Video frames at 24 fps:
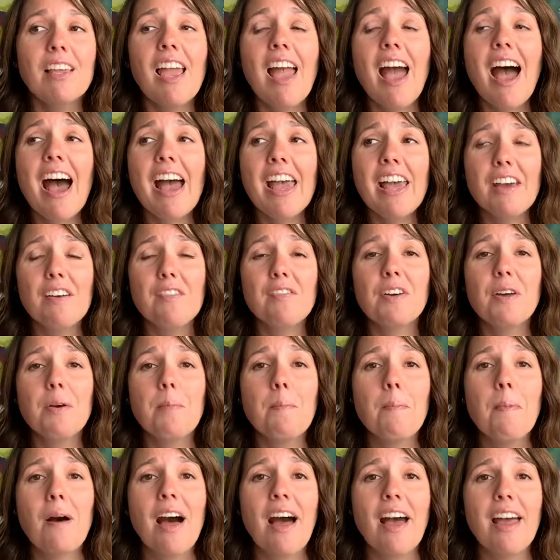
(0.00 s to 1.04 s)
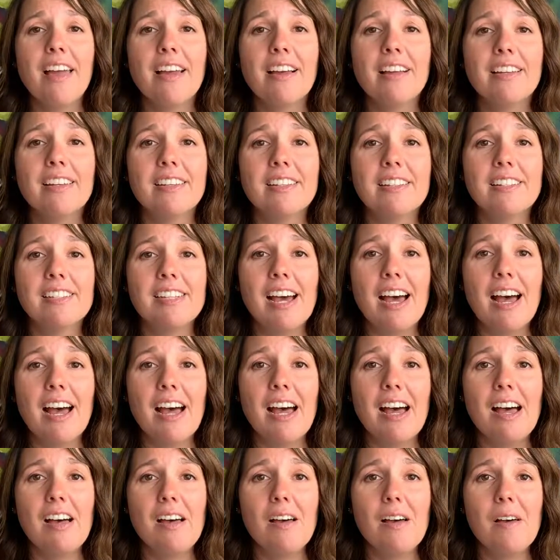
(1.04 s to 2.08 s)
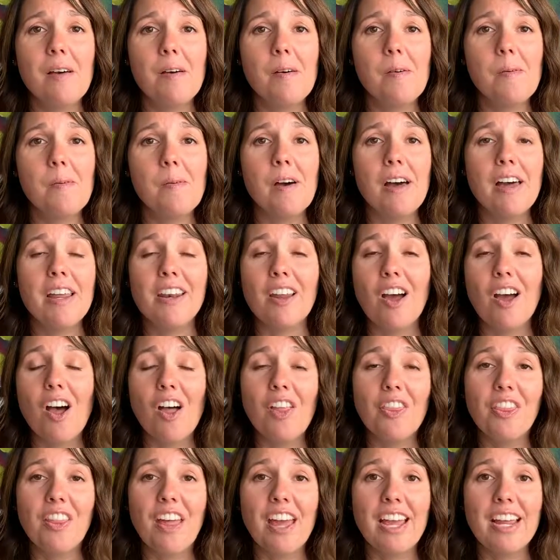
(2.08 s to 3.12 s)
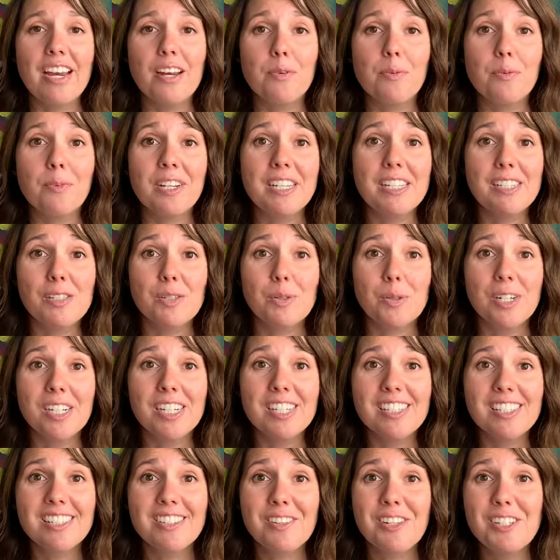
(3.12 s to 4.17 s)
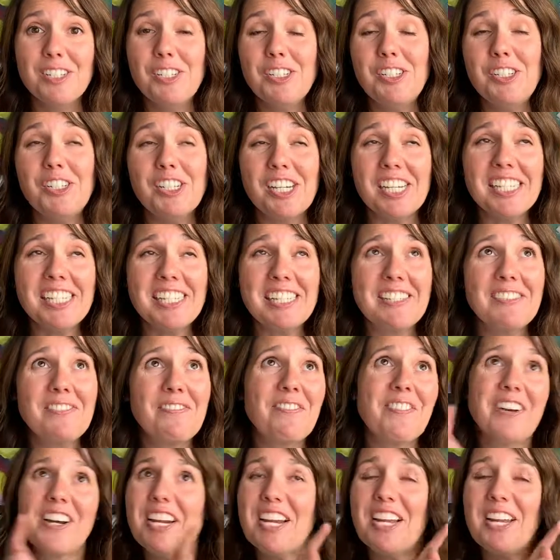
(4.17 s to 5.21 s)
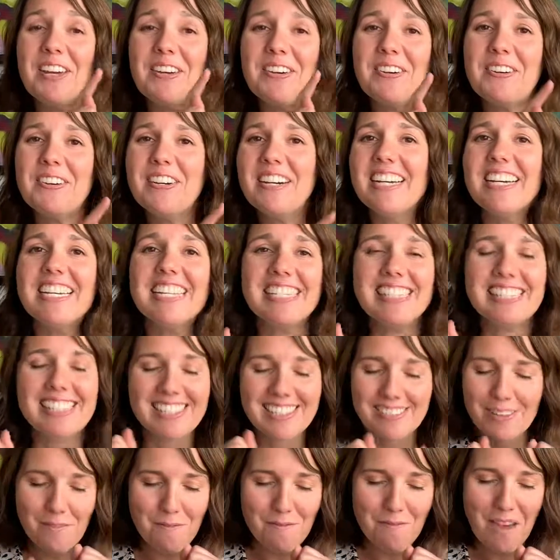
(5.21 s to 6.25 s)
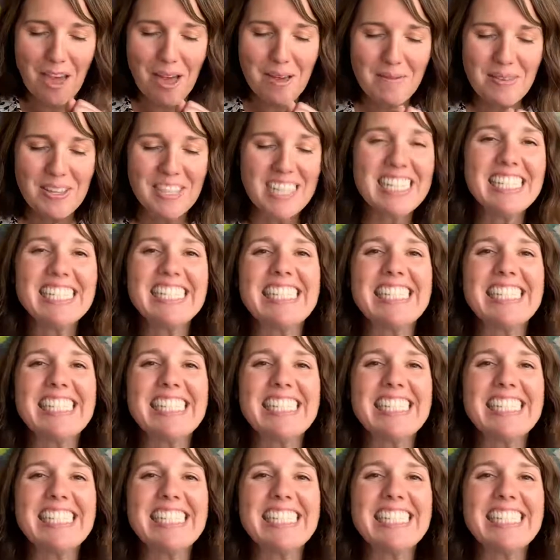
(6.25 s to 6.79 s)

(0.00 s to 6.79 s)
I have compiled an online resource just for you. It's fabulous.